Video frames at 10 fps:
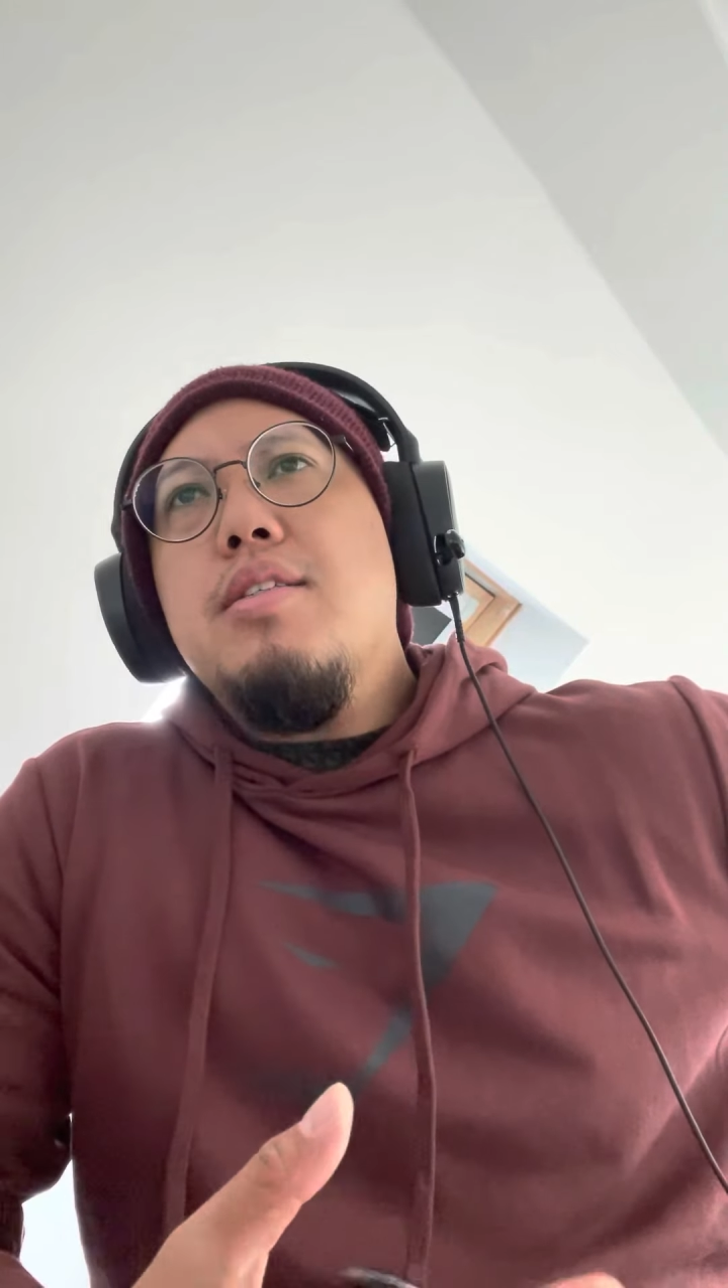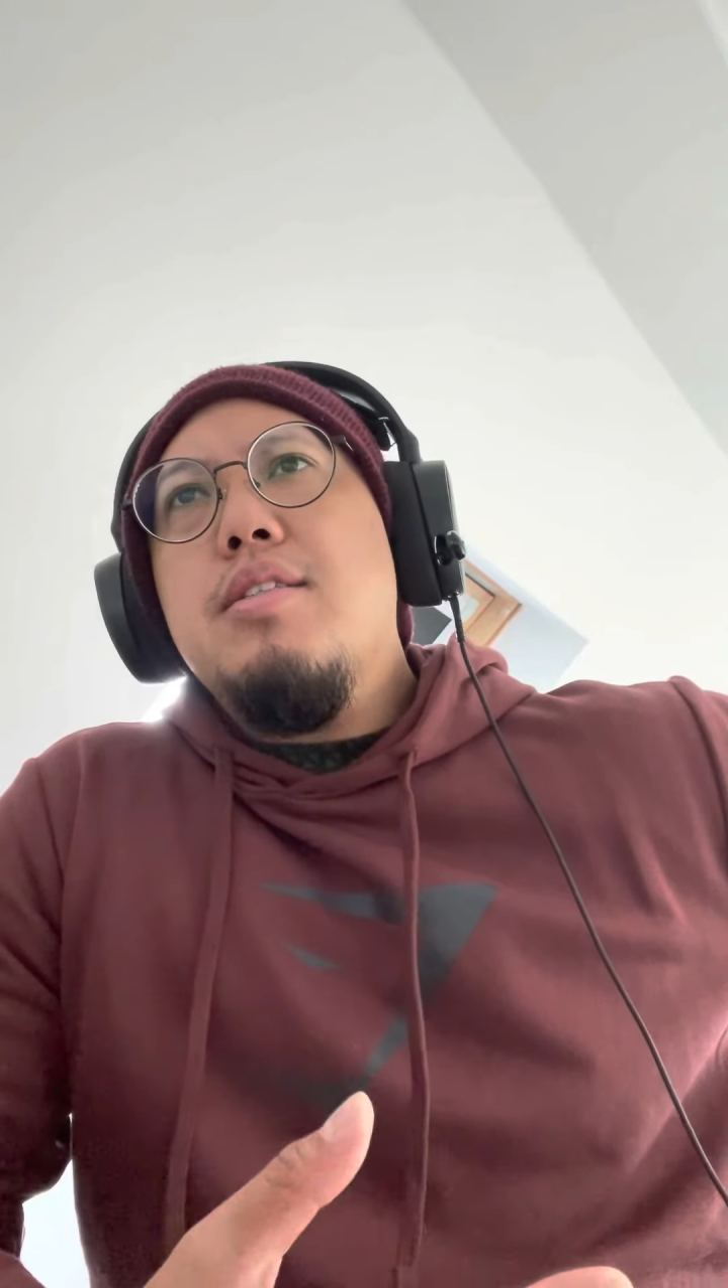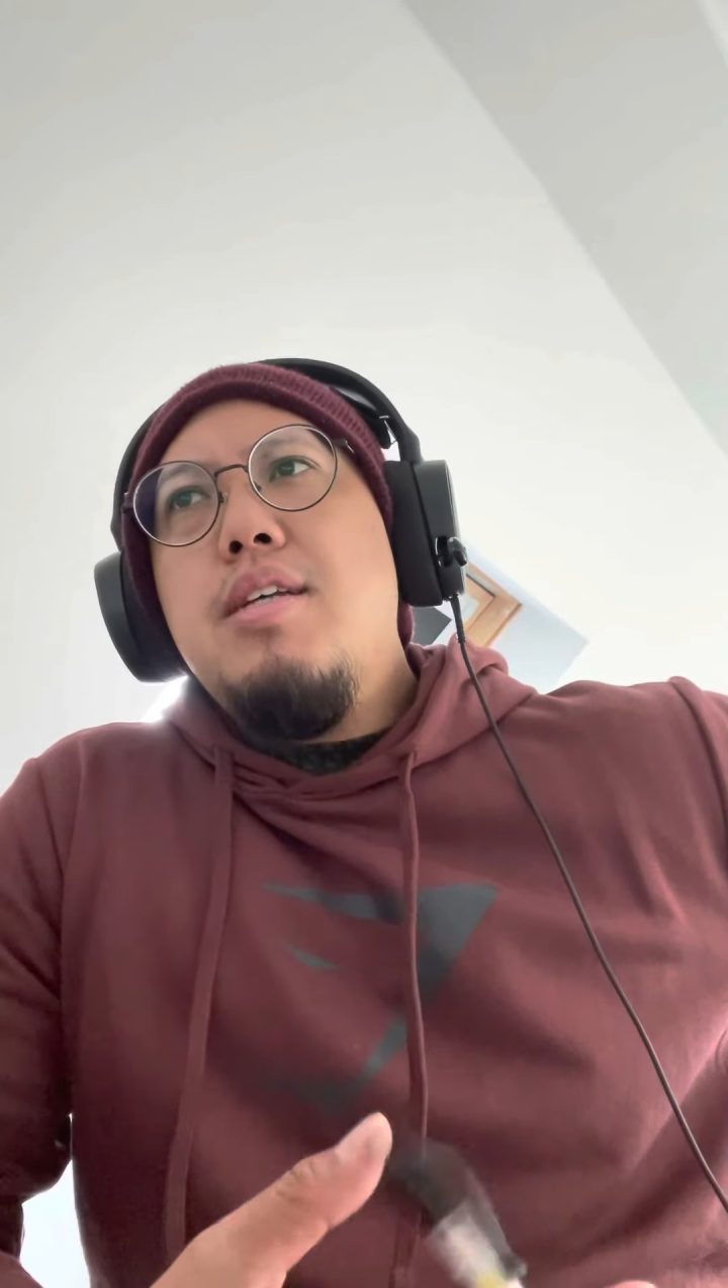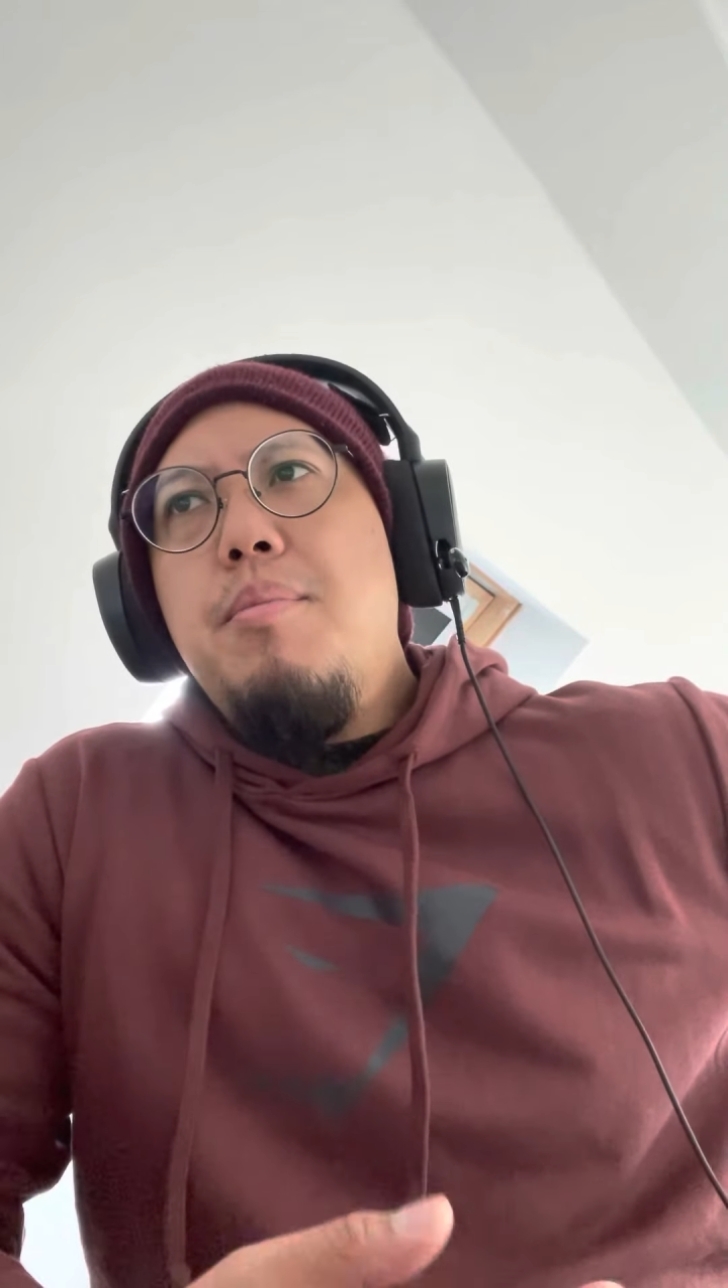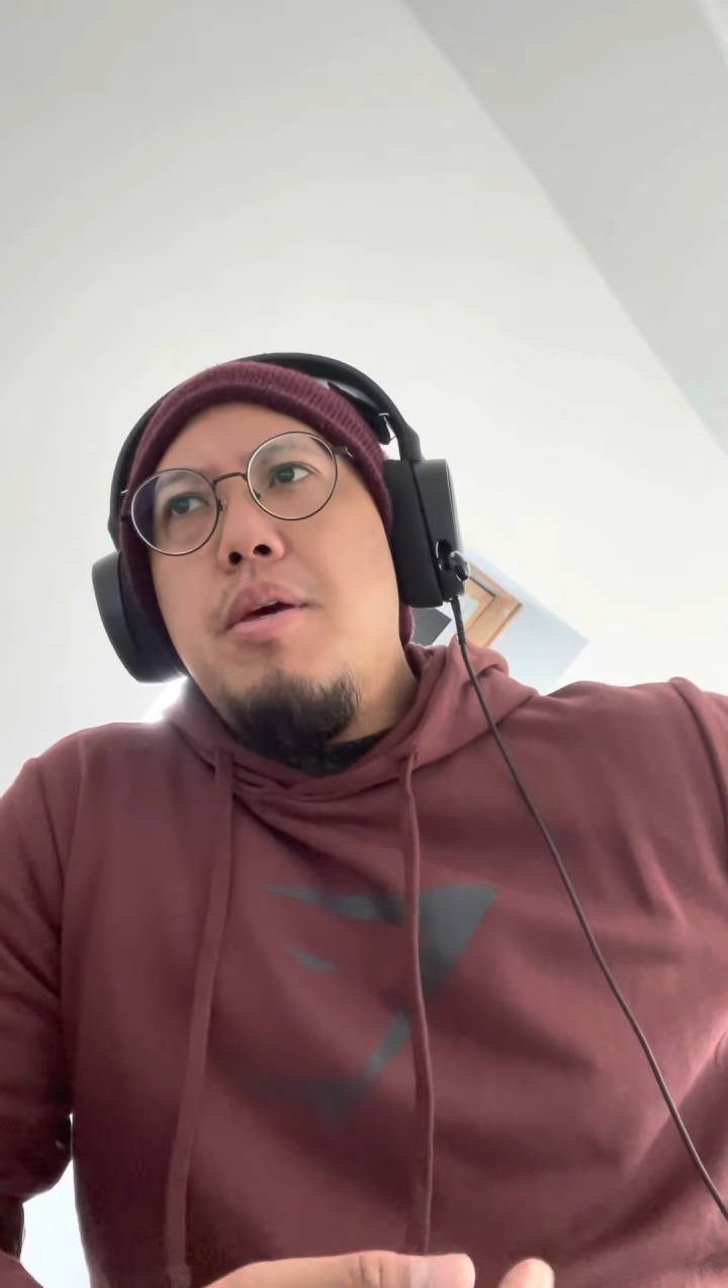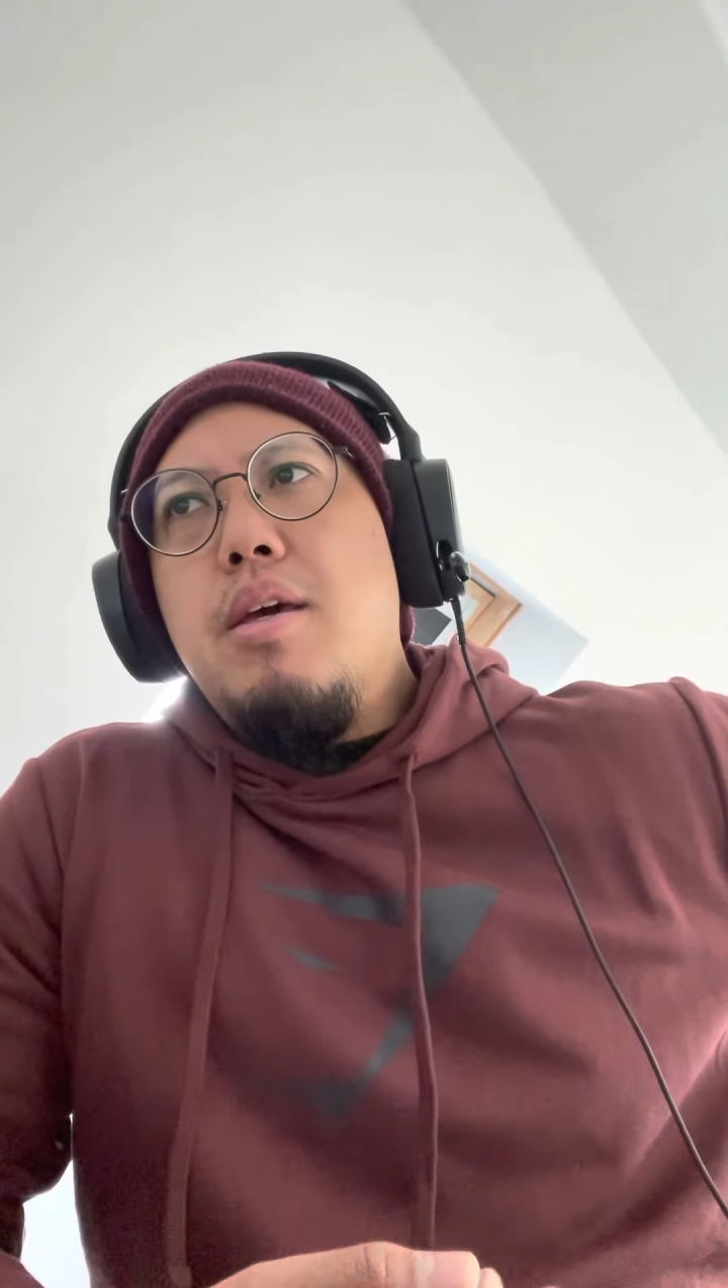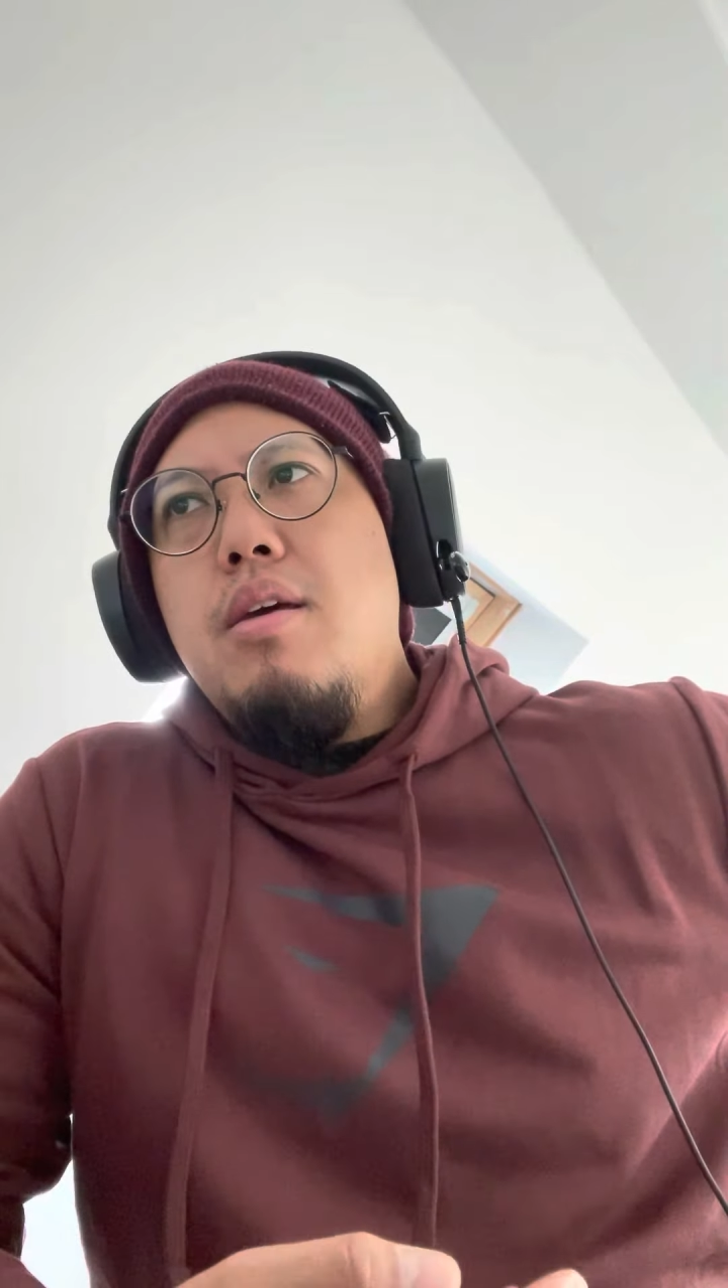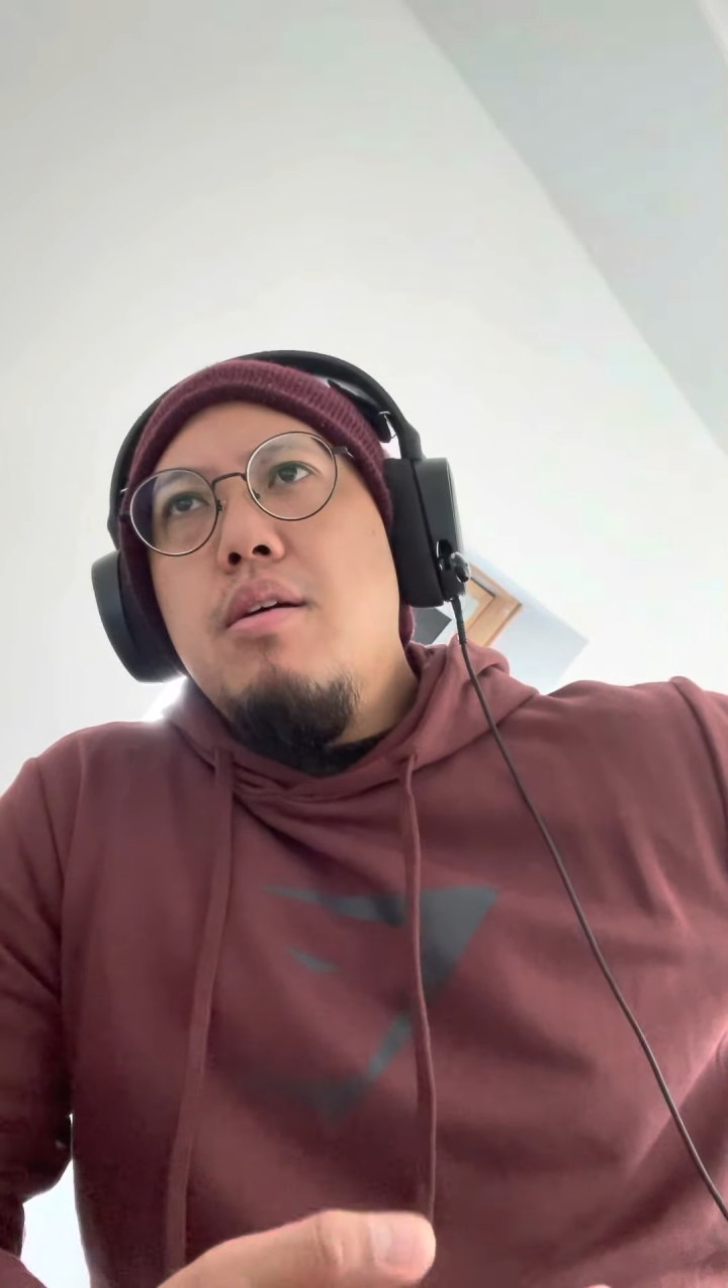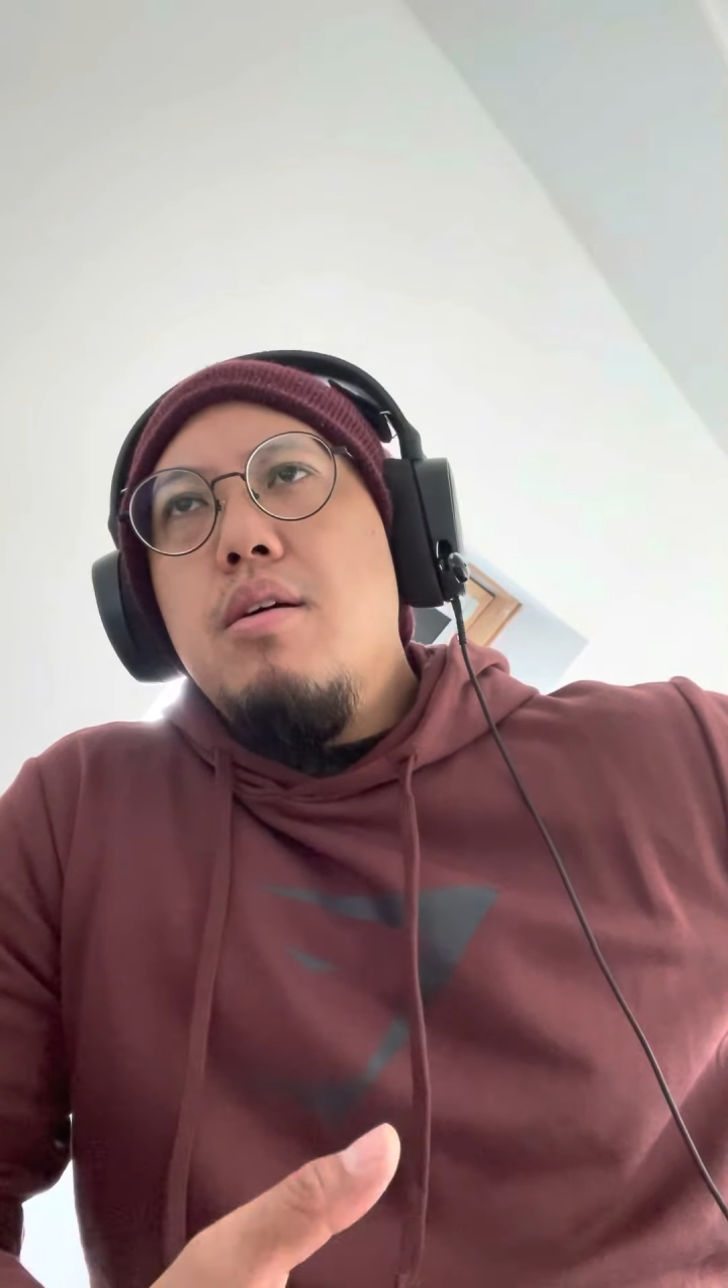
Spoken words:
Semi's